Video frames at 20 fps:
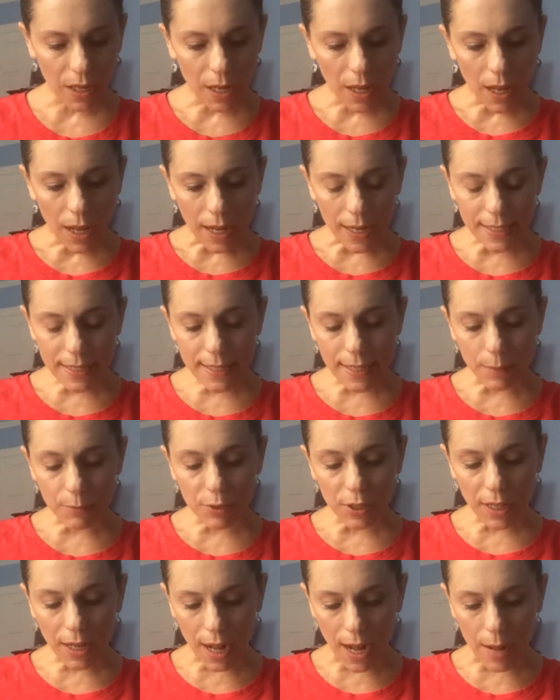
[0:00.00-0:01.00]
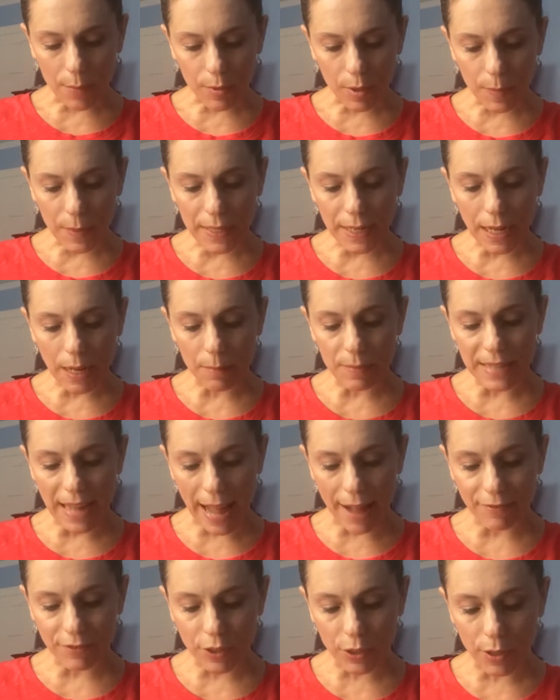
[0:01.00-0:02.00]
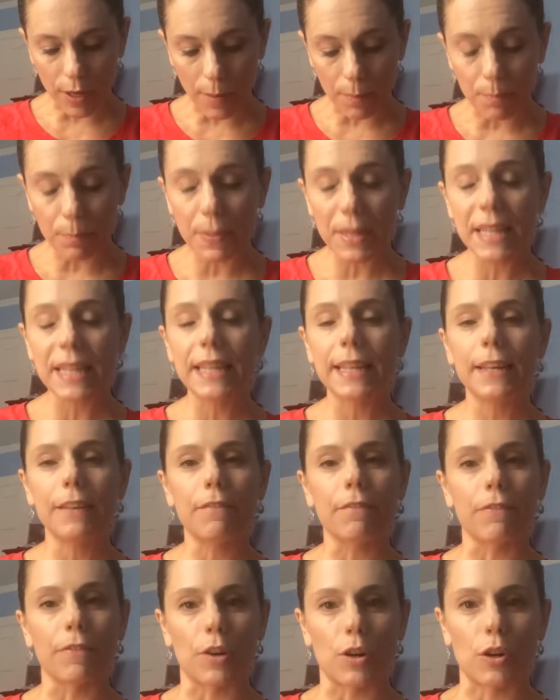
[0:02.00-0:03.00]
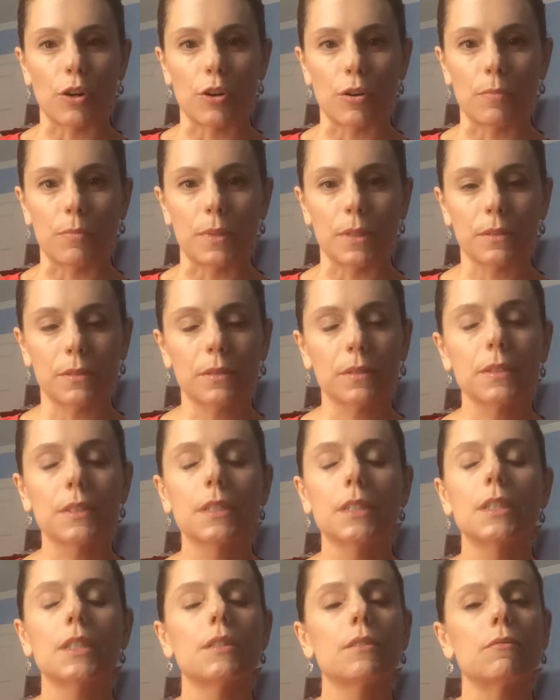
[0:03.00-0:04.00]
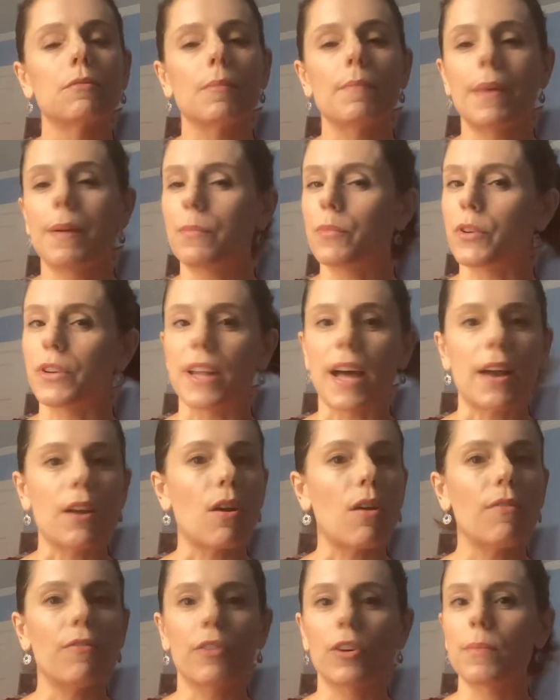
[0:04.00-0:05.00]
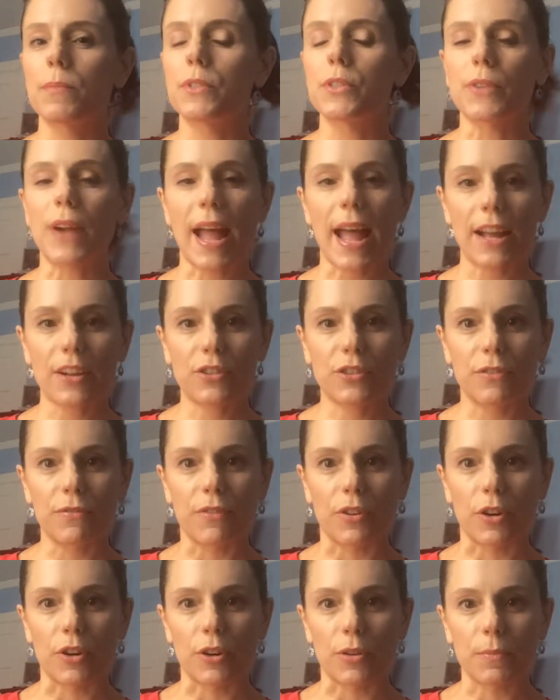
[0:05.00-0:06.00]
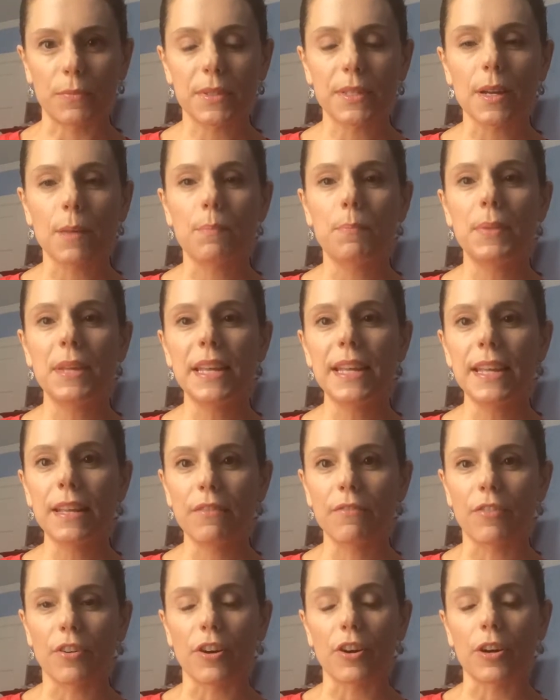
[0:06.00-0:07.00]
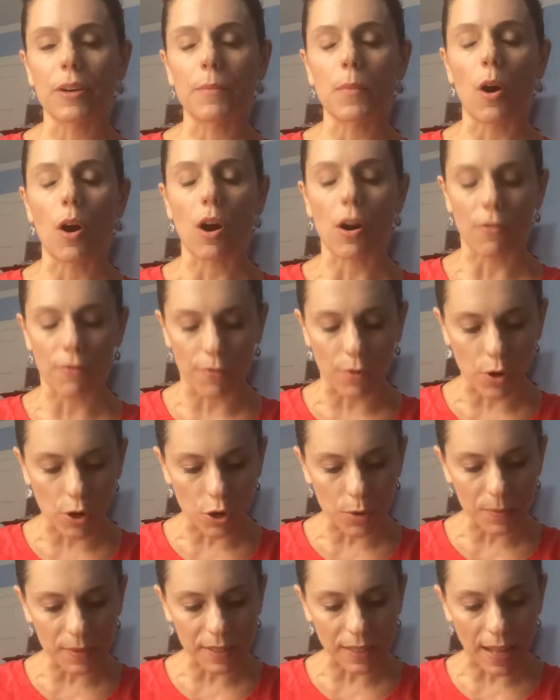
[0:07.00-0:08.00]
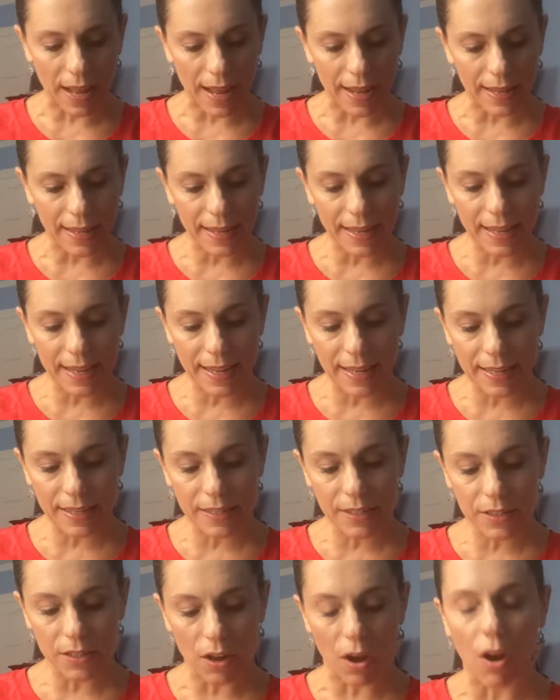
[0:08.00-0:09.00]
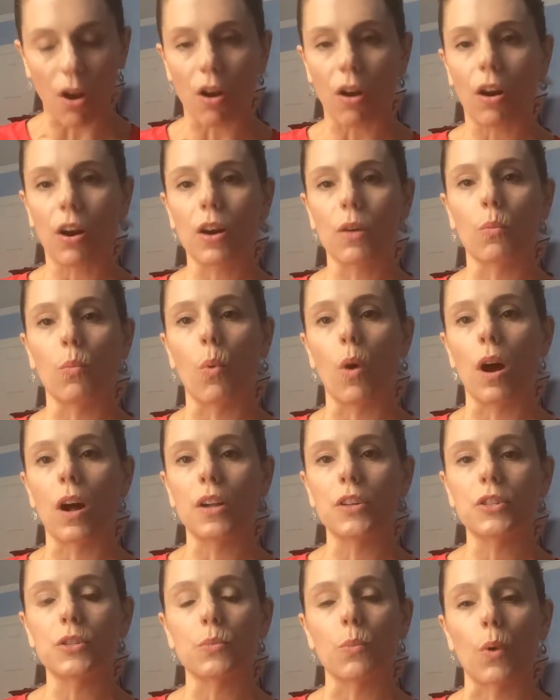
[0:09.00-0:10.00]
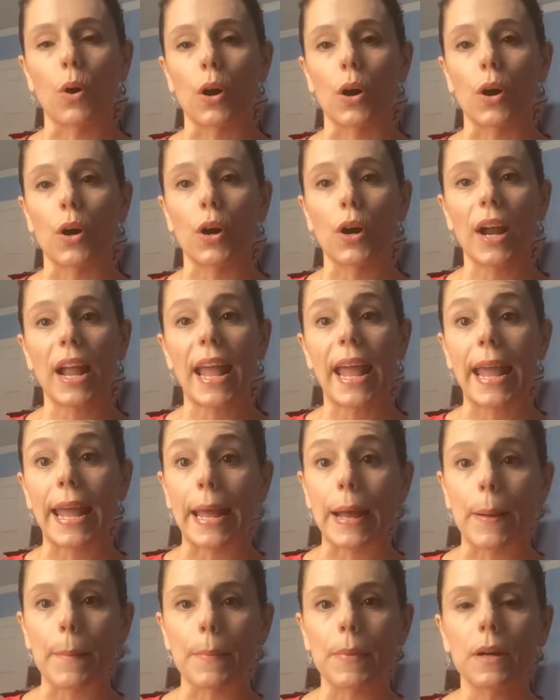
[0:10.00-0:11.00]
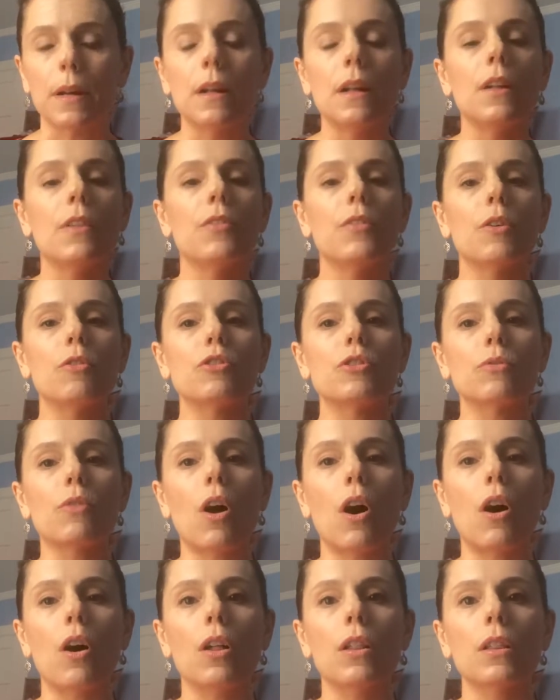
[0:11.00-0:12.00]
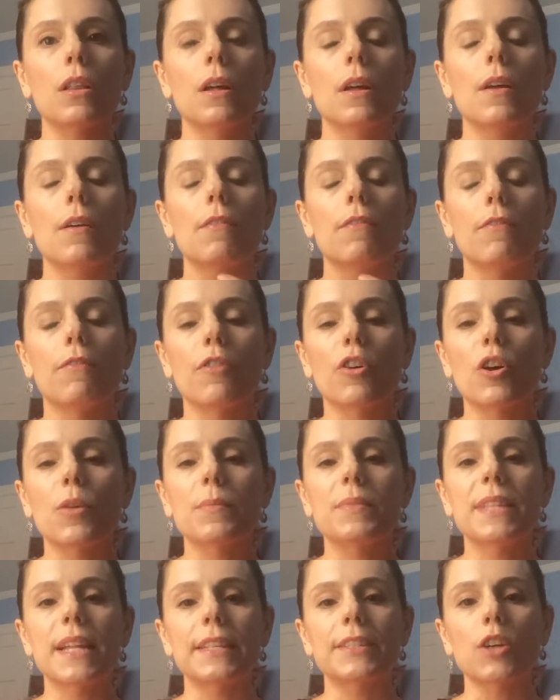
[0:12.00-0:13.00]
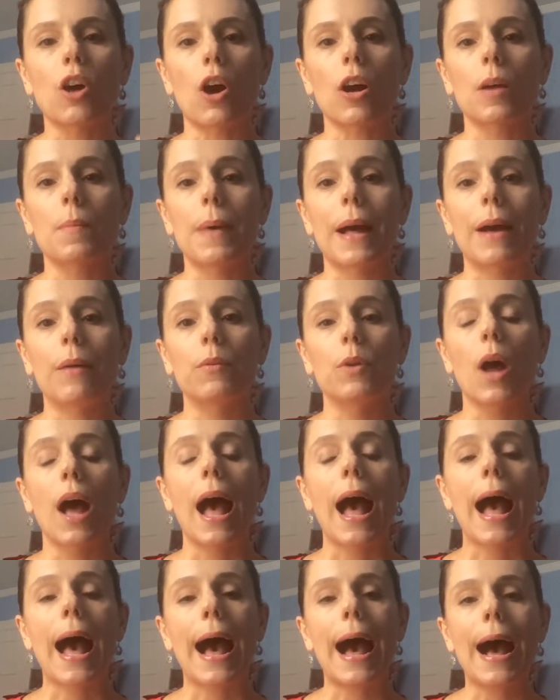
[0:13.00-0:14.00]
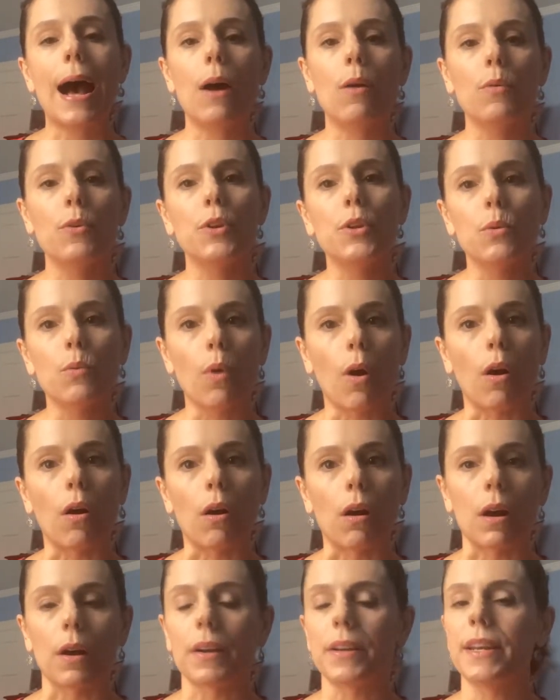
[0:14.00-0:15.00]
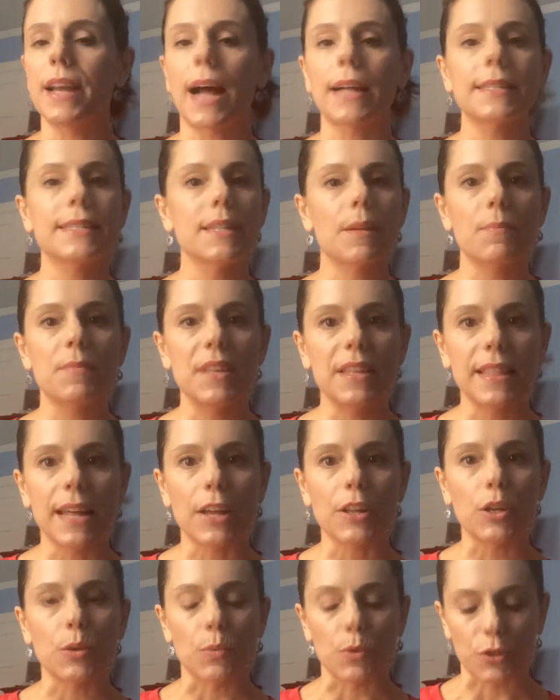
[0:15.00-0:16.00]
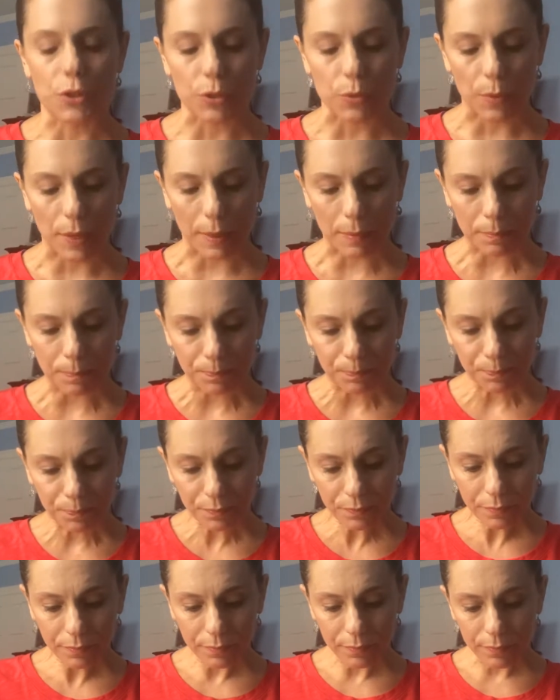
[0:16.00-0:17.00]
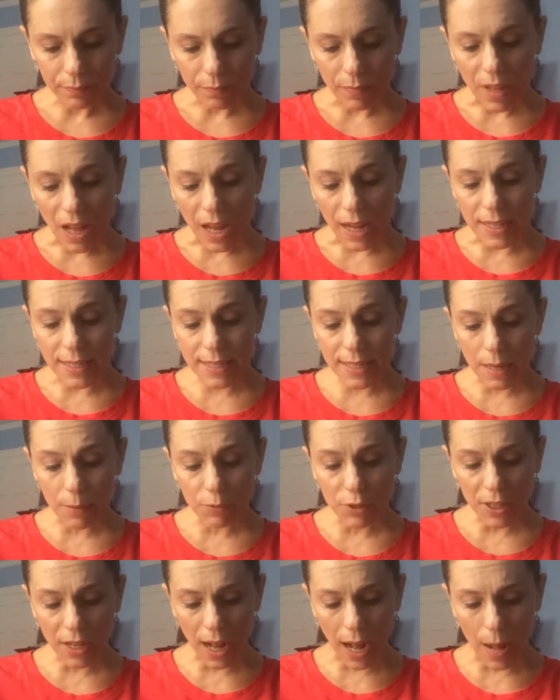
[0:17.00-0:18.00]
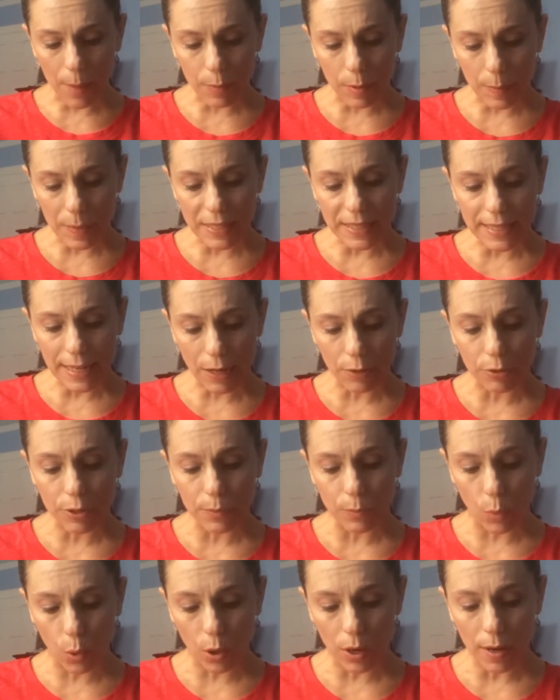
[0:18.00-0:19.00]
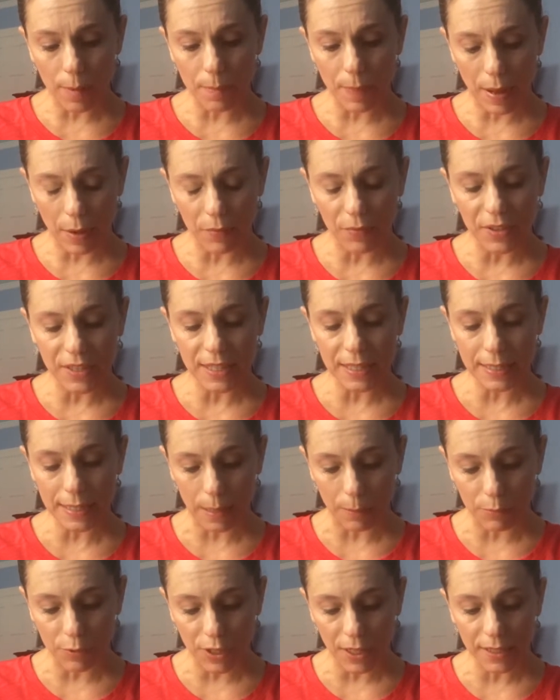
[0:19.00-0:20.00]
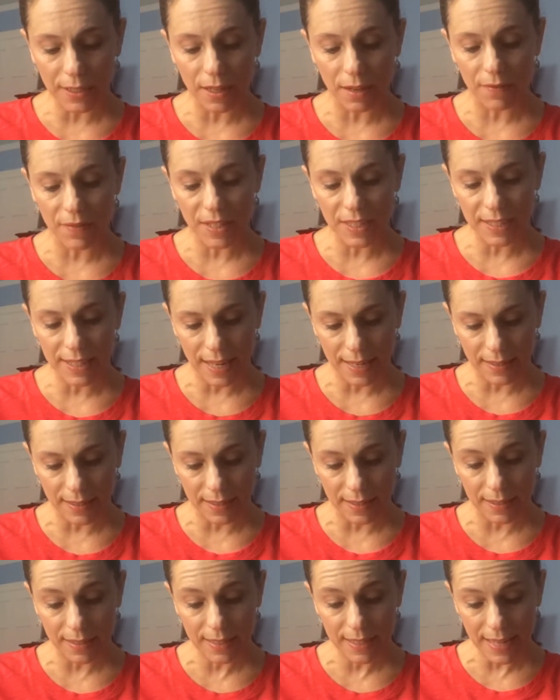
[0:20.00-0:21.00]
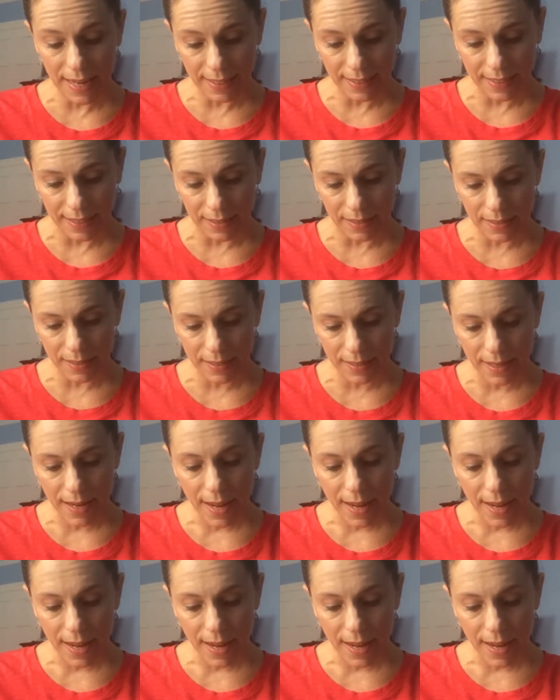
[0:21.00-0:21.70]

a subject complement comes after a being verb. Remember, not all verbs are action verbs. A being verb are verbs like is, are, was, were, am. Those are all verbs that talk about how you are, not something that you were doing. A subject complement tells more about the subject of the sentence,